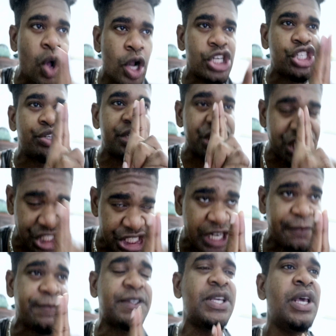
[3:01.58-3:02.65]
cultural
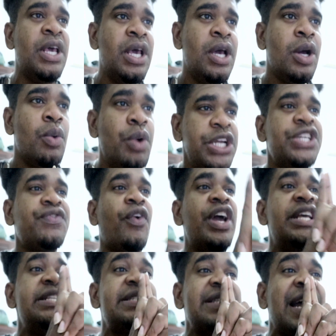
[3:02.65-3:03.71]
shift, which for
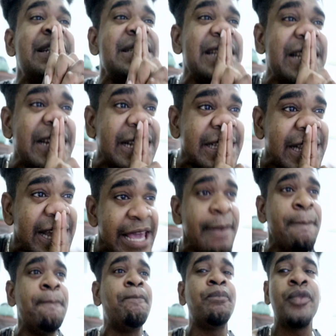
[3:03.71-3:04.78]
instance, it is
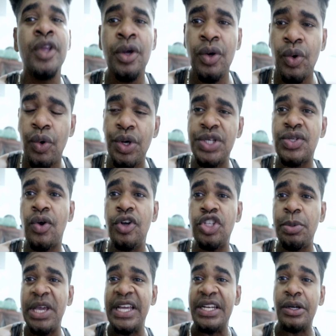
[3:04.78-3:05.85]
him who is going
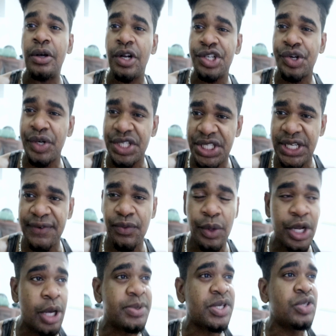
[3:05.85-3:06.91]
to be getting the cultural shift
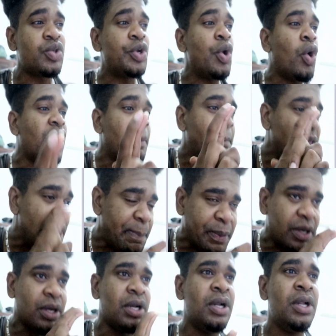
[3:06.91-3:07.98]
when it comes down to the other
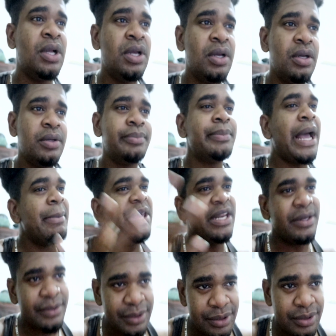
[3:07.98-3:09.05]
people I
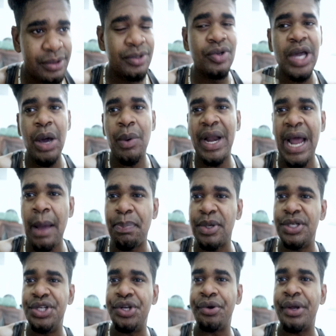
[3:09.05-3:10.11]
mean, look at what
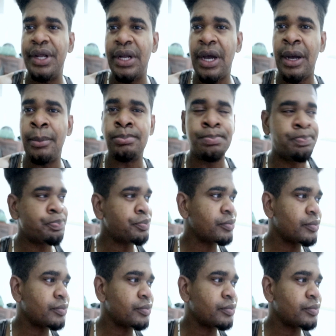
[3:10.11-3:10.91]
happened during um